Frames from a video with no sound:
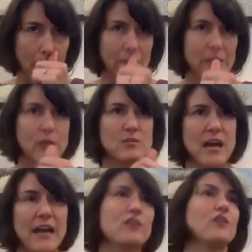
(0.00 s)

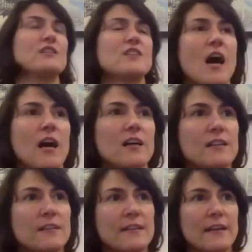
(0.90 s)
titered a dog
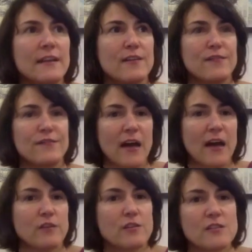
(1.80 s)

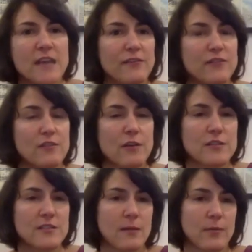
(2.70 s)
5 years after their
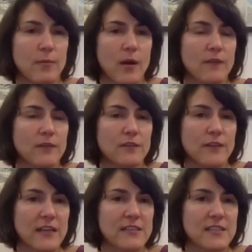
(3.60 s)
distemper parvo
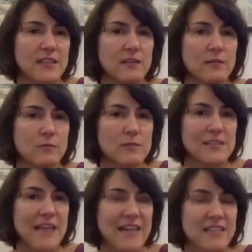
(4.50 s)
vaccine was
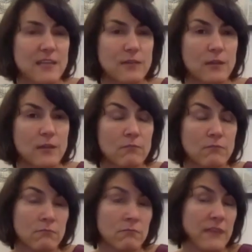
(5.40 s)
last given,
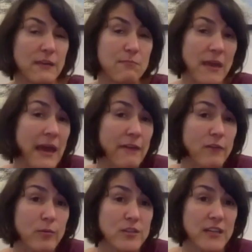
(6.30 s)
they may have a
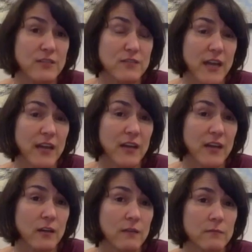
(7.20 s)
protective
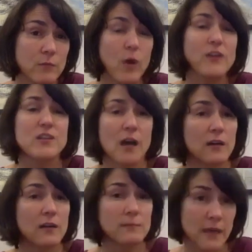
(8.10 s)
titer. One
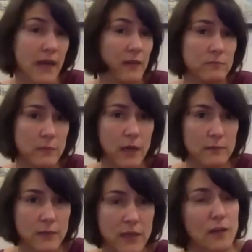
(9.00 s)
dog may,
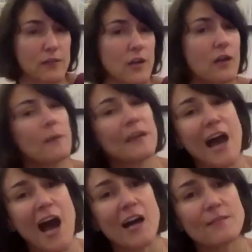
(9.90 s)
another dog may
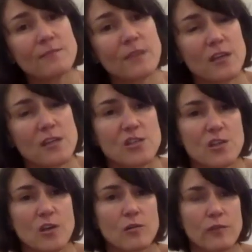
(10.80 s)
not.
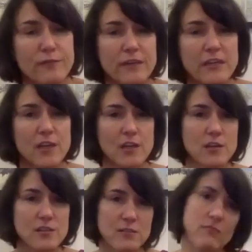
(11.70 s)
So 3 years